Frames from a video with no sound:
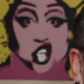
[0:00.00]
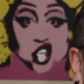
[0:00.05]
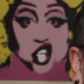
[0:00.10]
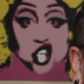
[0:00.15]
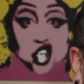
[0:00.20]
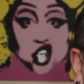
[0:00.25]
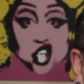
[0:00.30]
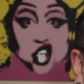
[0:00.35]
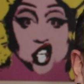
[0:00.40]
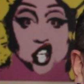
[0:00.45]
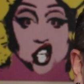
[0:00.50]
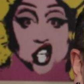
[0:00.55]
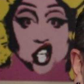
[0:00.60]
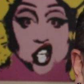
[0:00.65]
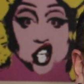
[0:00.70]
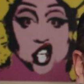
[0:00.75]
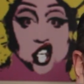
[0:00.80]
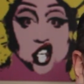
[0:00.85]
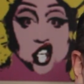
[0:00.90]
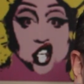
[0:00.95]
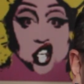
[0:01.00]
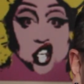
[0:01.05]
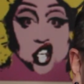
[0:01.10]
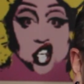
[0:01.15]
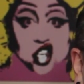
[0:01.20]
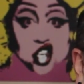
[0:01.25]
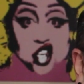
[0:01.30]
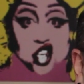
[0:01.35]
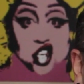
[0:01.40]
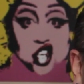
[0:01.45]

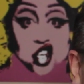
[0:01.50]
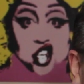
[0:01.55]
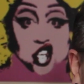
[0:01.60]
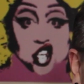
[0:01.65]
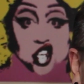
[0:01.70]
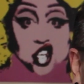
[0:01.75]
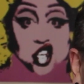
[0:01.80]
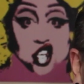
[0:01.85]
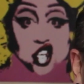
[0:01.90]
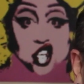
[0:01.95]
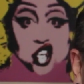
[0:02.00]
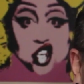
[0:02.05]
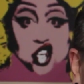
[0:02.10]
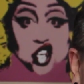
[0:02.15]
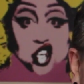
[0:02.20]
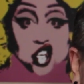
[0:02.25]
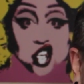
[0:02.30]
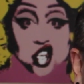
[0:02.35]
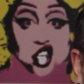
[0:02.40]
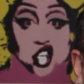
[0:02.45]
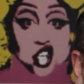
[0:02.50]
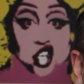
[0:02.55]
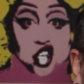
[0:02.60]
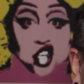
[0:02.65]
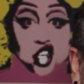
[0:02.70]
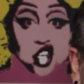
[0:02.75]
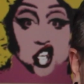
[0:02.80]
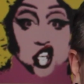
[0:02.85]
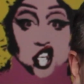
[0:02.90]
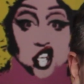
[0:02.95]

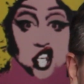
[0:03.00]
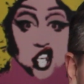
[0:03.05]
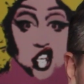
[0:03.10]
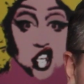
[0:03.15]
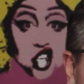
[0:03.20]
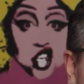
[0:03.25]
This person isn't speaking.